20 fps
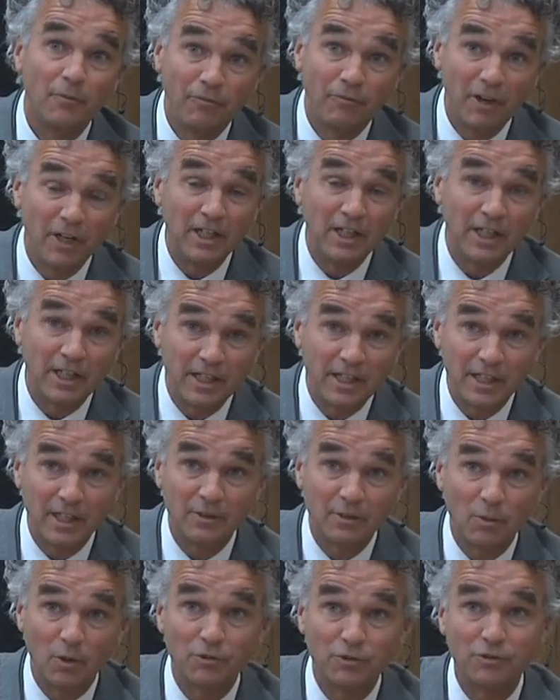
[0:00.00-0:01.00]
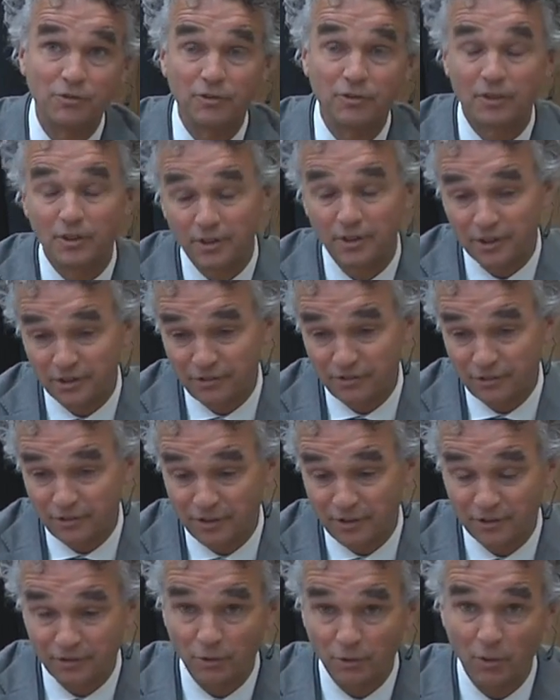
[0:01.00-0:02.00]
Finally, it was
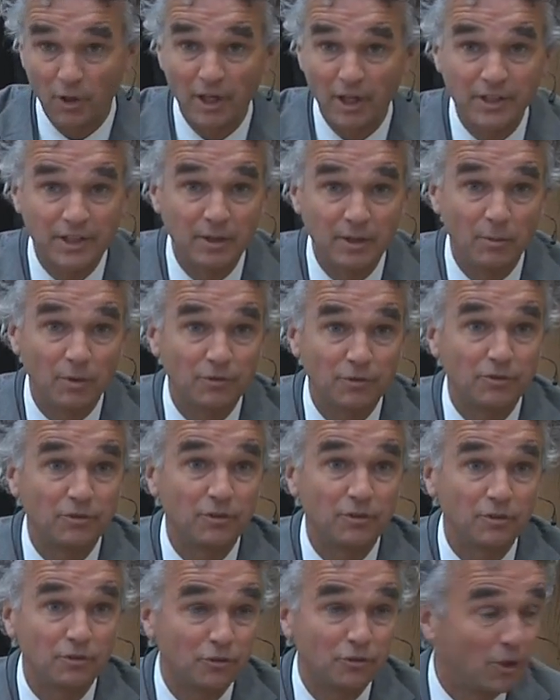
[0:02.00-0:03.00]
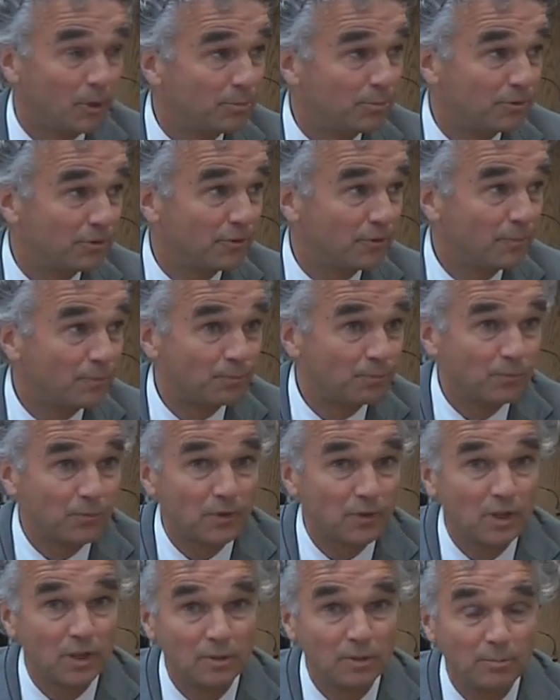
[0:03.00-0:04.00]
this, this whole idea was stopped
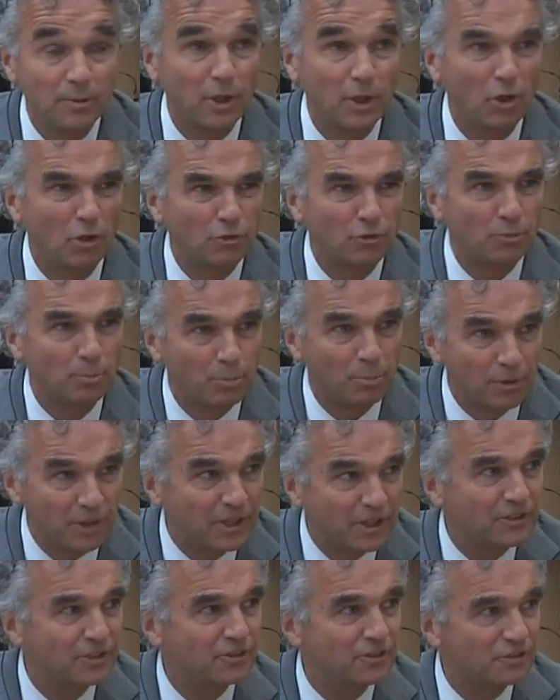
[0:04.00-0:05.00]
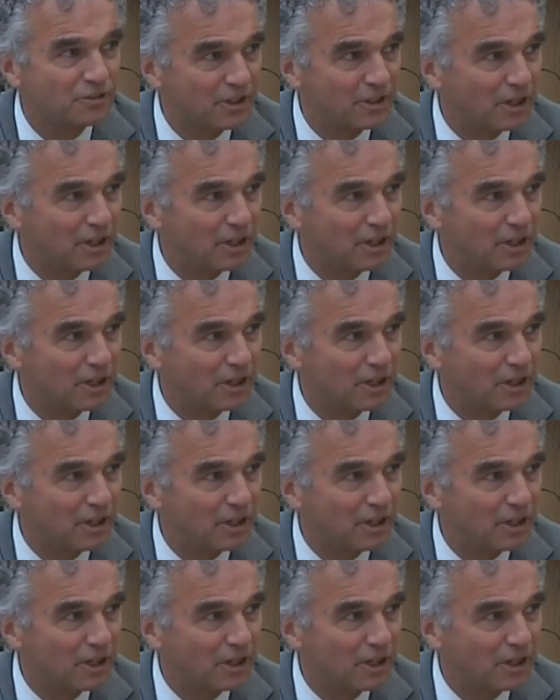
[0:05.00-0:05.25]
because British